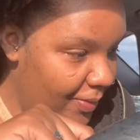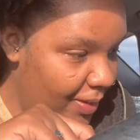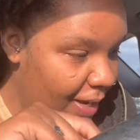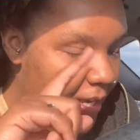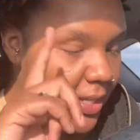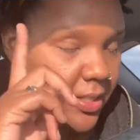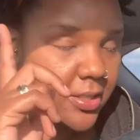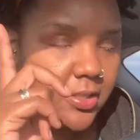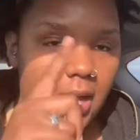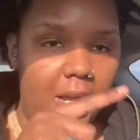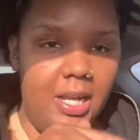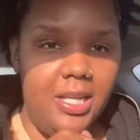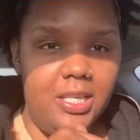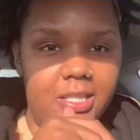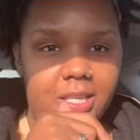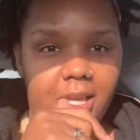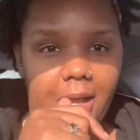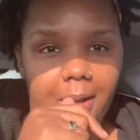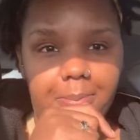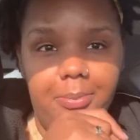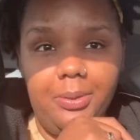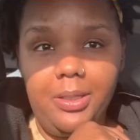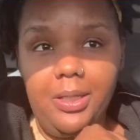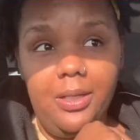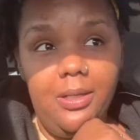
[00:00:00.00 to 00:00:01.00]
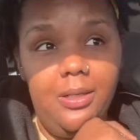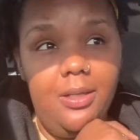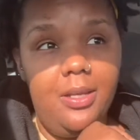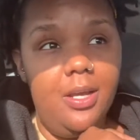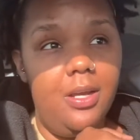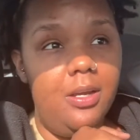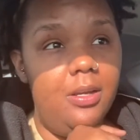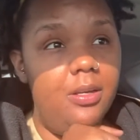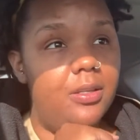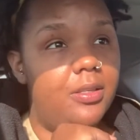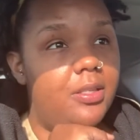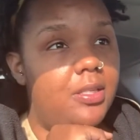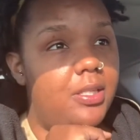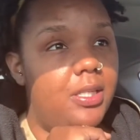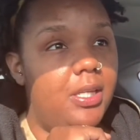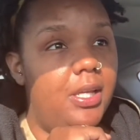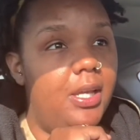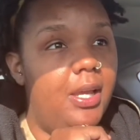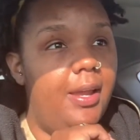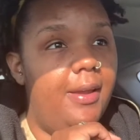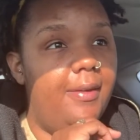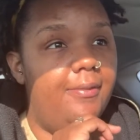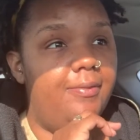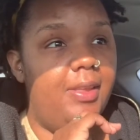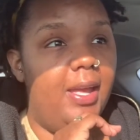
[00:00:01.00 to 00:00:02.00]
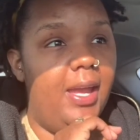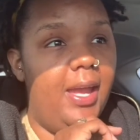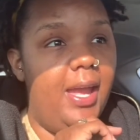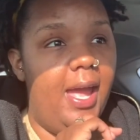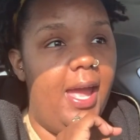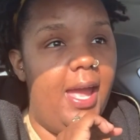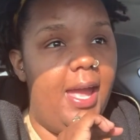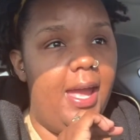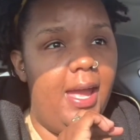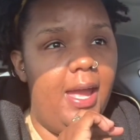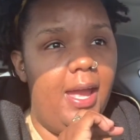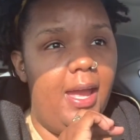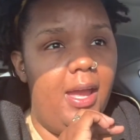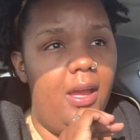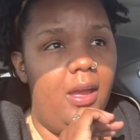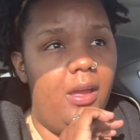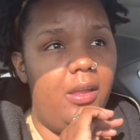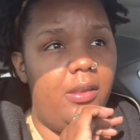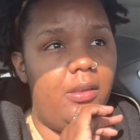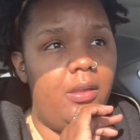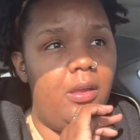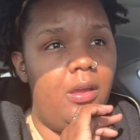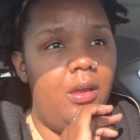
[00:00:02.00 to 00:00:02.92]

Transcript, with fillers: so i stopped in there to see if they had